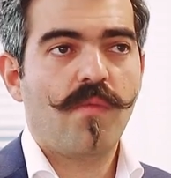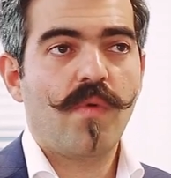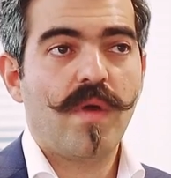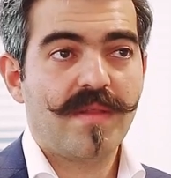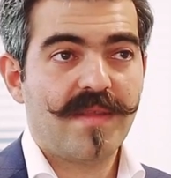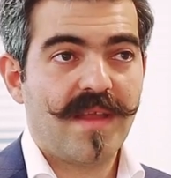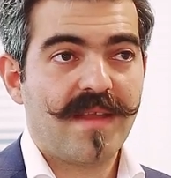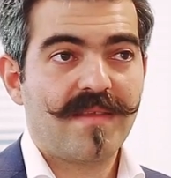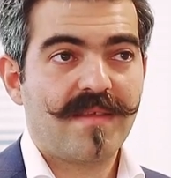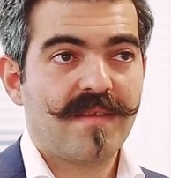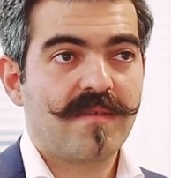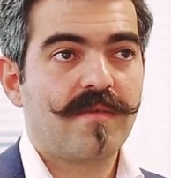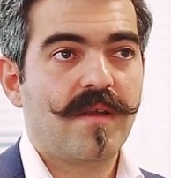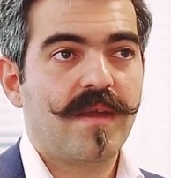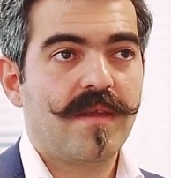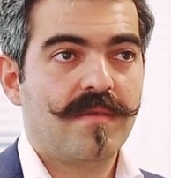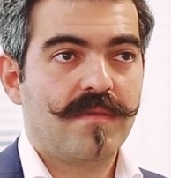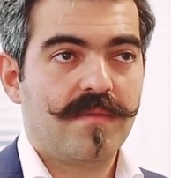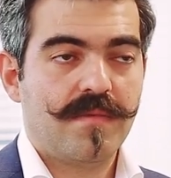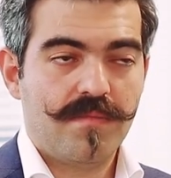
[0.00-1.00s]
Well, that's a
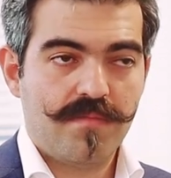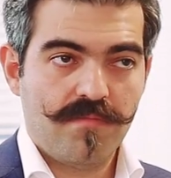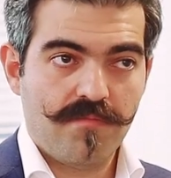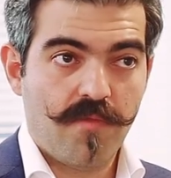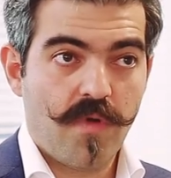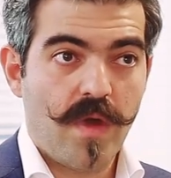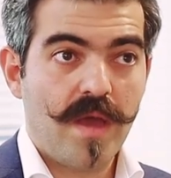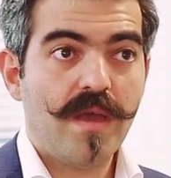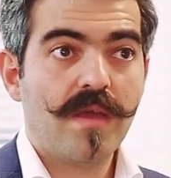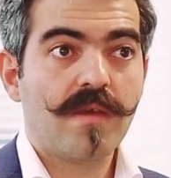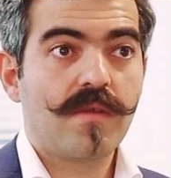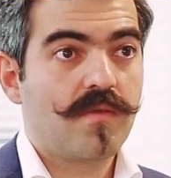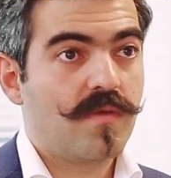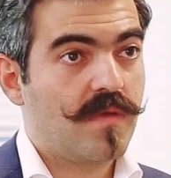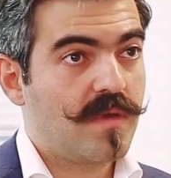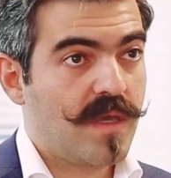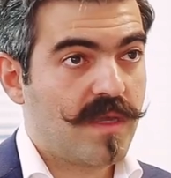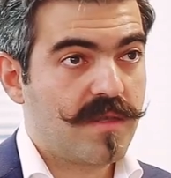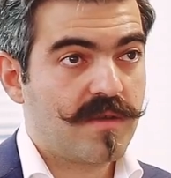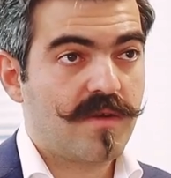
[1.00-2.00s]
great way
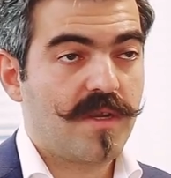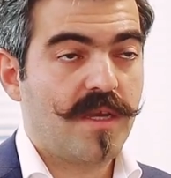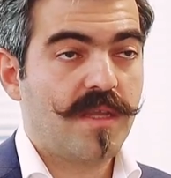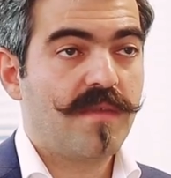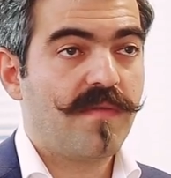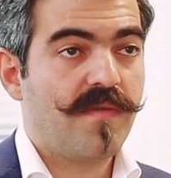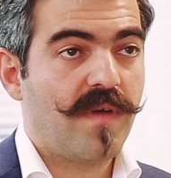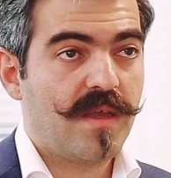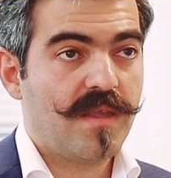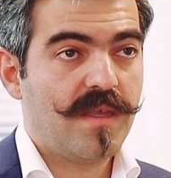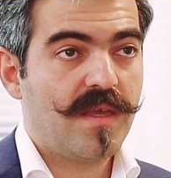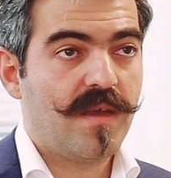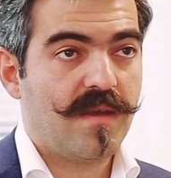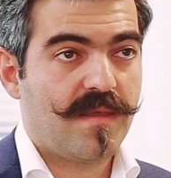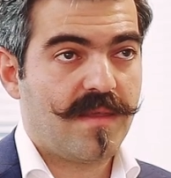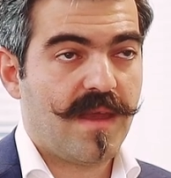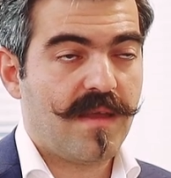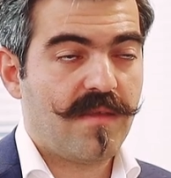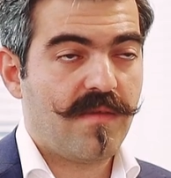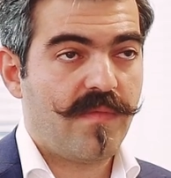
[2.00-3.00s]
to get creative
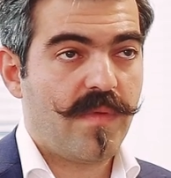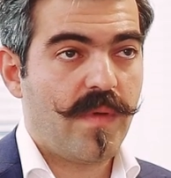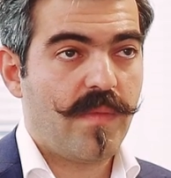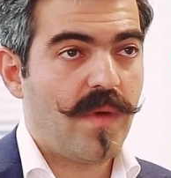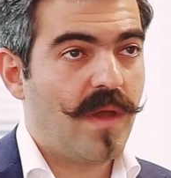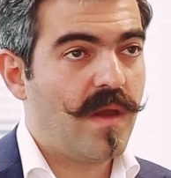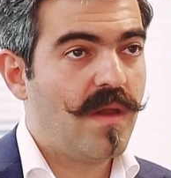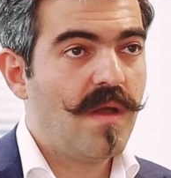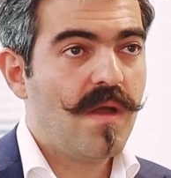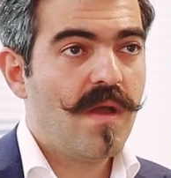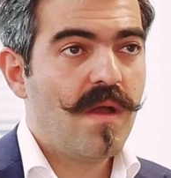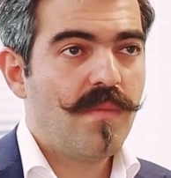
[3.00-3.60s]
ideas out of people.